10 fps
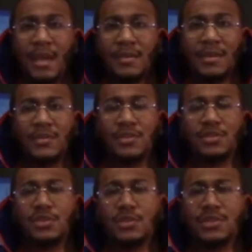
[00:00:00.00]
that the
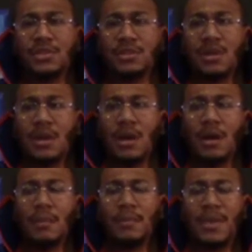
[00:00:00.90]
Jewish
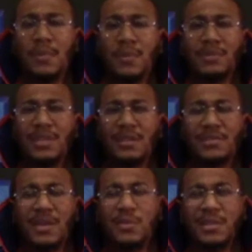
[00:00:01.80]
people and
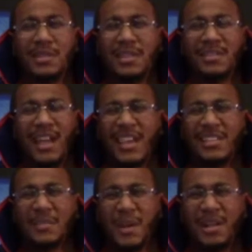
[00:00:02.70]
leaders, they really didn't
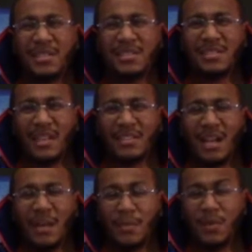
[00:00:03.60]
like Samaritans at that time.